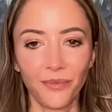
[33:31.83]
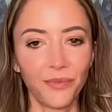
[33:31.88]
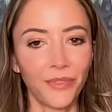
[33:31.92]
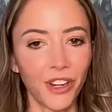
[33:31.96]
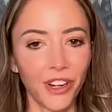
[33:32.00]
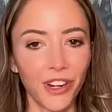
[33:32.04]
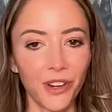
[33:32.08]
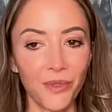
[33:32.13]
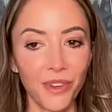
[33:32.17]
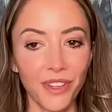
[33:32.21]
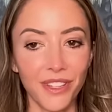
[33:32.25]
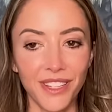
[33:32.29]

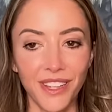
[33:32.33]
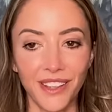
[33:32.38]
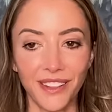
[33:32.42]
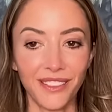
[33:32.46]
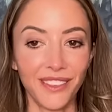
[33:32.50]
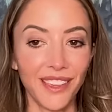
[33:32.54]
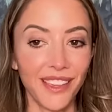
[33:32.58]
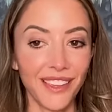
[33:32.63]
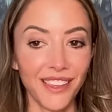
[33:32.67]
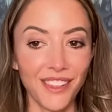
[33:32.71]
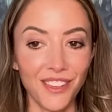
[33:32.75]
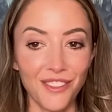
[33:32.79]
Very well
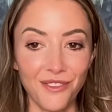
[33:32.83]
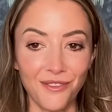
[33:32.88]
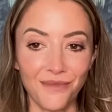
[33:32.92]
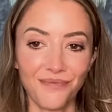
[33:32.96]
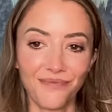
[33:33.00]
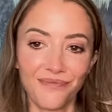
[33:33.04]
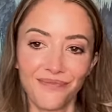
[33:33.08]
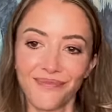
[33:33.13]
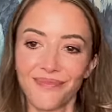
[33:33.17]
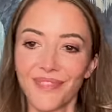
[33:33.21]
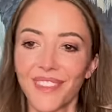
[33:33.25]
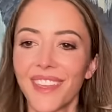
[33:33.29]
said, thank you.
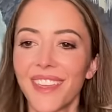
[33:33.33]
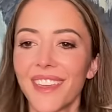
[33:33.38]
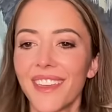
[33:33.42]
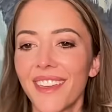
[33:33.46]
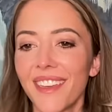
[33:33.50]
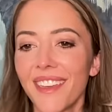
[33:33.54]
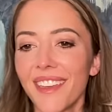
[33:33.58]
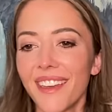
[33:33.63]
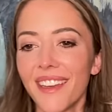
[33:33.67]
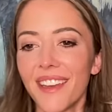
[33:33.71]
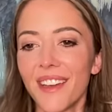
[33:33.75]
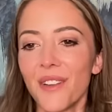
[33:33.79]

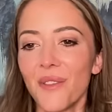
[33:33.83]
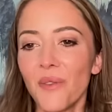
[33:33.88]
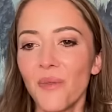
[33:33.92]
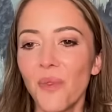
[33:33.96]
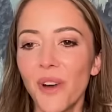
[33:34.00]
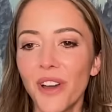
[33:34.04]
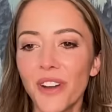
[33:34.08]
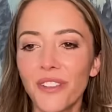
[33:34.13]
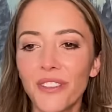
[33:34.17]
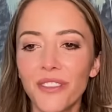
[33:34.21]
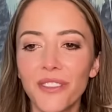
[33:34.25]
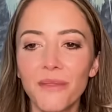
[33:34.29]

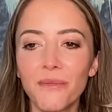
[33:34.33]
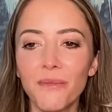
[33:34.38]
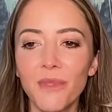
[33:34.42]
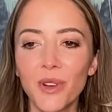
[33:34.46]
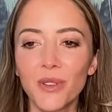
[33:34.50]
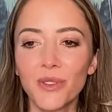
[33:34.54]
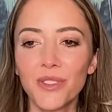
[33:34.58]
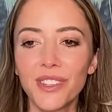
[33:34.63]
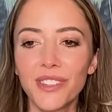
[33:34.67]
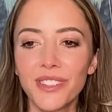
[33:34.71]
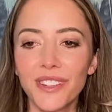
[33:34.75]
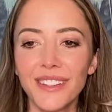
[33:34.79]
What are the
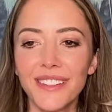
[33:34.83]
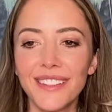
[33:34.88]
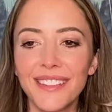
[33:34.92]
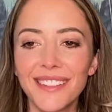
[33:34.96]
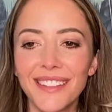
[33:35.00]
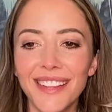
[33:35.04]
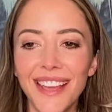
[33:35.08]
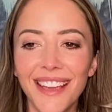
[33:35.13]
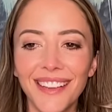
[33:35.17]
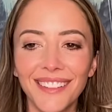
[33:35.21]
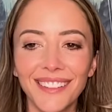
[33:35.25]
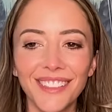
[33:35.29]
most
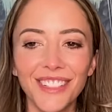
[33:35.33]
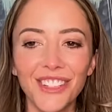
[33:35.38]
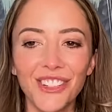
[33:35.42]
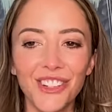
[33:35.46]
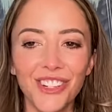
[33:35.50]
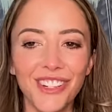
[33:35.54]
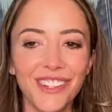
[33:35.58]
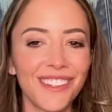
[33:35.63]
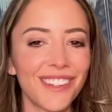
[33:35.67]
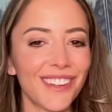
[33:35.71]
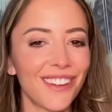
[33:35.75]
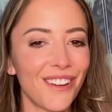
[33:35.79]

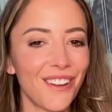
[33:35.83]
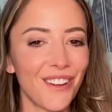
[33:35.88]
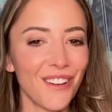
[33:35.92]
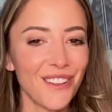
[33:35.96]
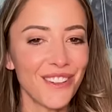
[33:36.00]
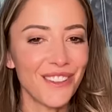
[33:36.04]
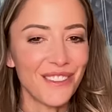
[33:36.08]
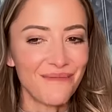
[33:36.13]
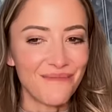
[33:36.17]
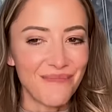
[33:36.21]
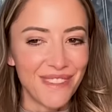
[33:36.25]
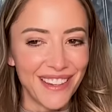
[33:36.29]
intelligent
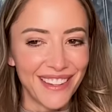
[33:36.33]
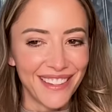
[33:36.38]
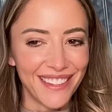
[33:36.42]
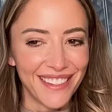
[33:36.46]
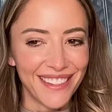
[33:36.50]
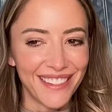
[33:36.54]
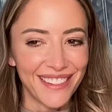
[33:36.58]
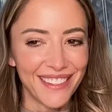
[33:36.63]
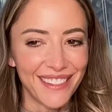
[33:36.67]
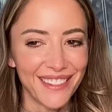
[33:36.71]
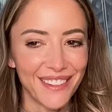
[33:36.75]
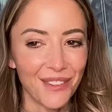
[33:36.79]

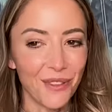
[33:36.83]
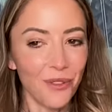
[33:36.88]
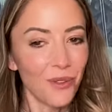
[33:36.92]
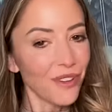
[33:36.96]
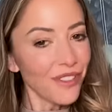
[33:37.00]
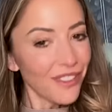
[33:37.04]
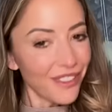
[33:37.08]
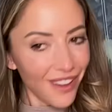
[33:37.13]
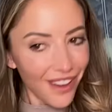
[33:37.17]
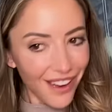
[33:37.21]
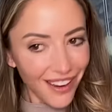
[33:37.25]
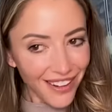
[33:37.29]
arguments or
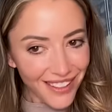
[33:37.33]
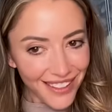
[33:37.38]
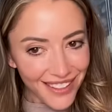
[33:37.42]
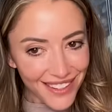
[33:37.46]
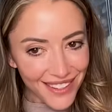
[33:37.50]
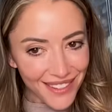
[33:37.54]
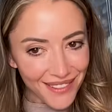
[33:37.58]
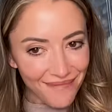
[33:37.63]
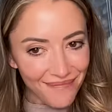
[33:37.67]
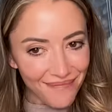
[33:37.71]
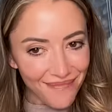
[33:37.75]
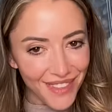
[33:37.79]

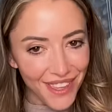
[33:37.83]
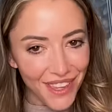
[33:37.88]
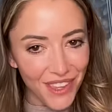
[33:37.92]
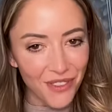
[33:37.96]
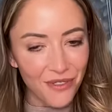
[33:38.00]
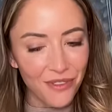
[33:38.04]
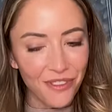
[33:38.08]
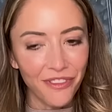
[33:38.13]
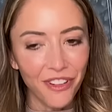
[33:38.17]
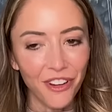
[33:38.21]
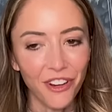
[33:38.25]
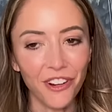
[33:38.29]
thoughts that
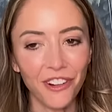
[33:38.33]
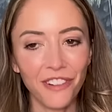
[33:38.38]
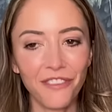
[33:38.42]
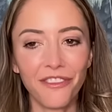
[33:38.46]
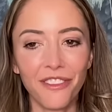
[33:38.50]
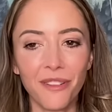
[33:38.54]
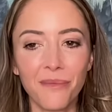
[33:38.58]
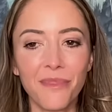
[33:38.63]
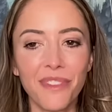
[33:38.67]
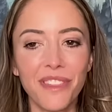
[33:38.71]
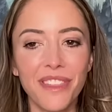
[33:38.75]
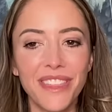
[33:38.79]
you have heard
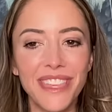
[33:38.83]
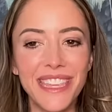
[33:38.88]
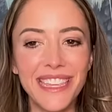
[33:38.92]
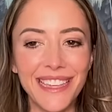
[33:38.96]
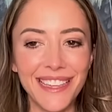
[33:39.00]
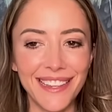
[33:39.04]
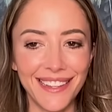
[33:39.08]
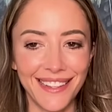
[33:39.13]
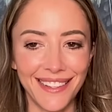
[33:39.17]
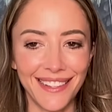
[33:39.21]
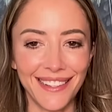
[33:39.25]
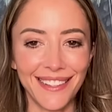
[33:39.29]
from
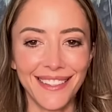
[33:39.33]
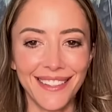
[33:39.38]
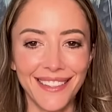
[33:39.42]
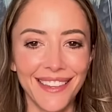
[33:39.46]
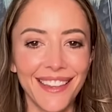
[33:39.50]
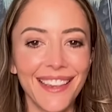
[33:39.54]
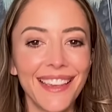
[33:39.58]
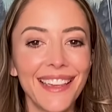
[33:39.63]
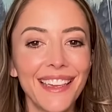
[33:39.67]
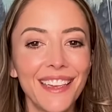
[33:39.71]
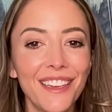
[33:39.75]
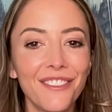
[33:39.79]

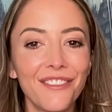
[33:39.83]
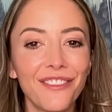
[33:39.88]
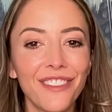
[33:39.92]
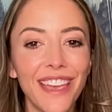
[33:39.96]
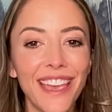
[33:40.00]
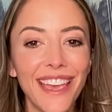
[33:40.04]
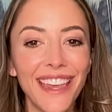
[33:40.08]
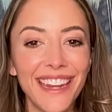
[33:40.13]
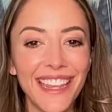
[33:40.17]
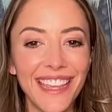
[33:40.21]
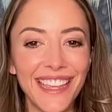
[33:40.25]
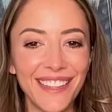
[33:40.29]
theists, if
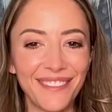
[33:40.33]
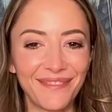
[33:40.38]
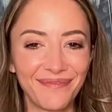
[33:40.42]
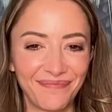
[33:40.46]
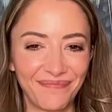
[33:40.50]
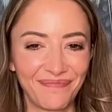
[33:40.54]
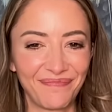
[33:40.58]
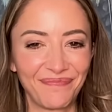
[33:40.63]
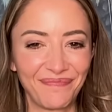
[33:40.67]
any?